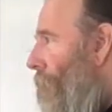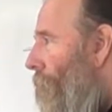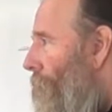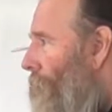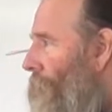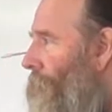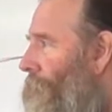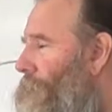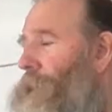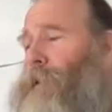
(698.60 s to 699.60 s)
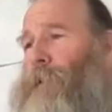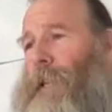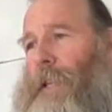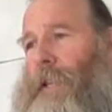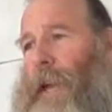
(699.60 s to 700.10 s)
Another thing is, when
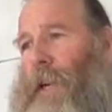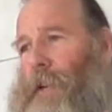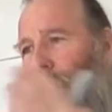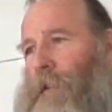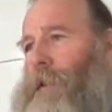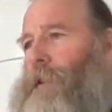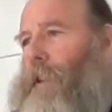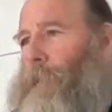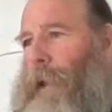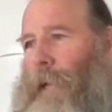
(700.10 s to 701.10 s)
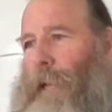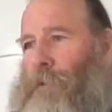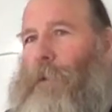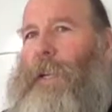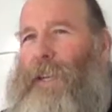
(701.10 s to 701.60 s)
you start off, there's a certain amount of
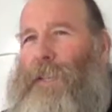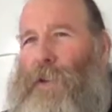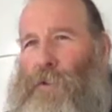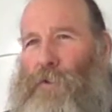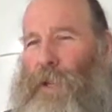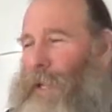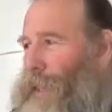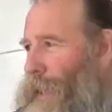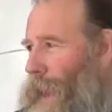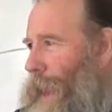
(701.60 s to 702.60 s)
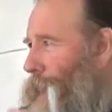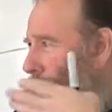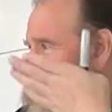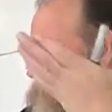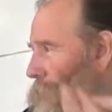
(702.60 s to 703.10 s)
guesswork, and you're sort of looking at
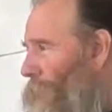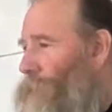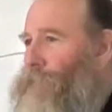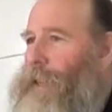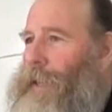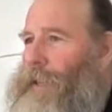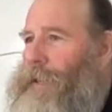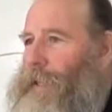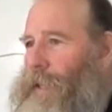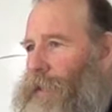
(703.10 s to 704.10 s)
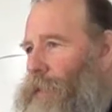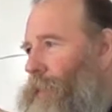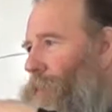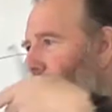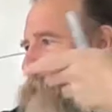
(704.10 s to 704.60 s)
an object in front of you and think it's
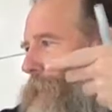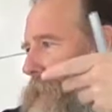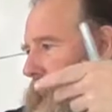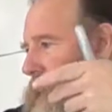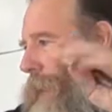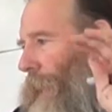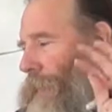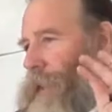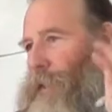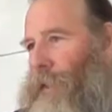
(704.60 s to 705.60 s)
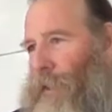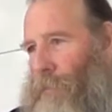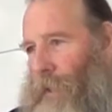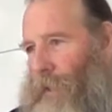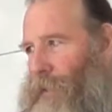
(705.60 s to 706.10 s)
sort of roughly like that. That's
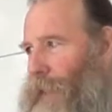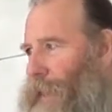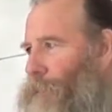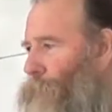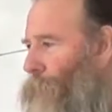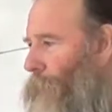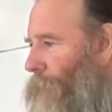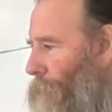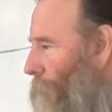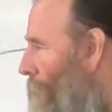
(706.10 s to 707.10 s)
your starting point.